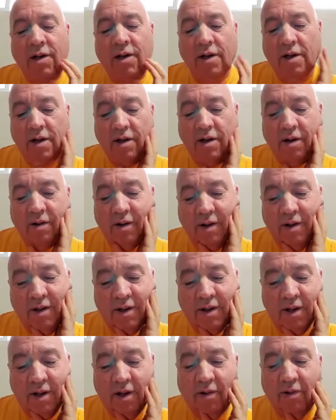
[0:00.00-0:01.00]
you know.
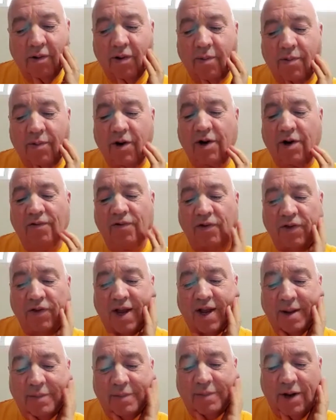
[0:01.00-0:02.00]
Well, the beautiful
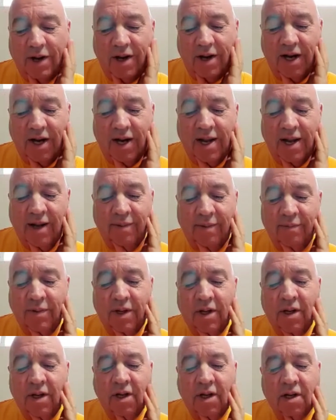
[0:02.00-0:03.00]
thing about getting up,
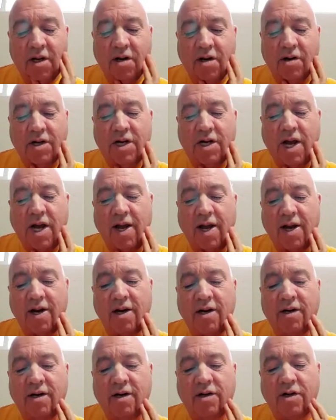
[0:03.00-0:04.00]
you're
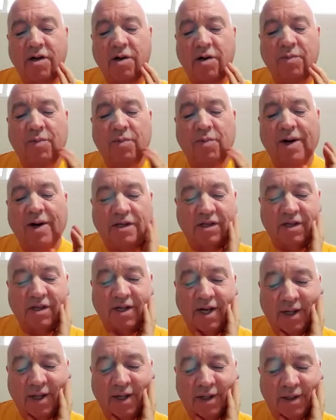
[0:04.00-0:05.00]
tired, your breath
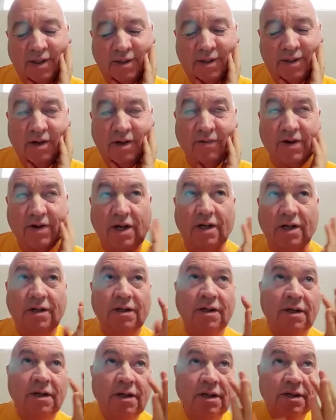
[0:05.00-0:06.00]
stinks, you've got
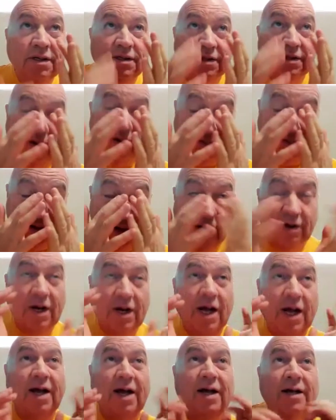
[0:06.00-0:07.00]
stuff in your
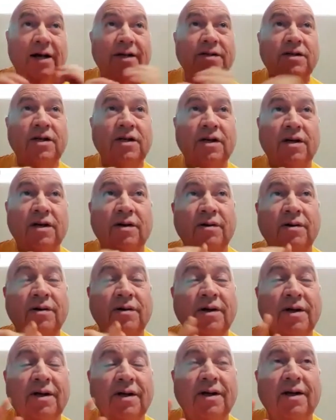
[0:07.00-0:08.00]
eyes,
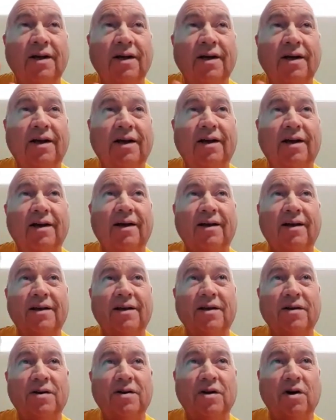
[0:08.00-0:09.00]

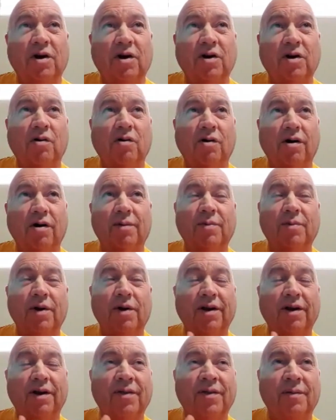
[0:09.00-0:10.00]
you look
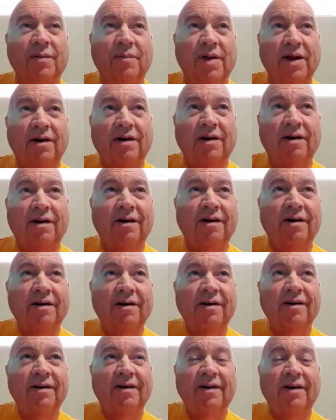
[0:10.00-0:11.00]
horrible in the mirror,
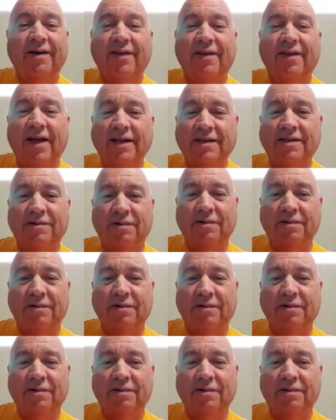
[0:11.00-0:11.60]
and that's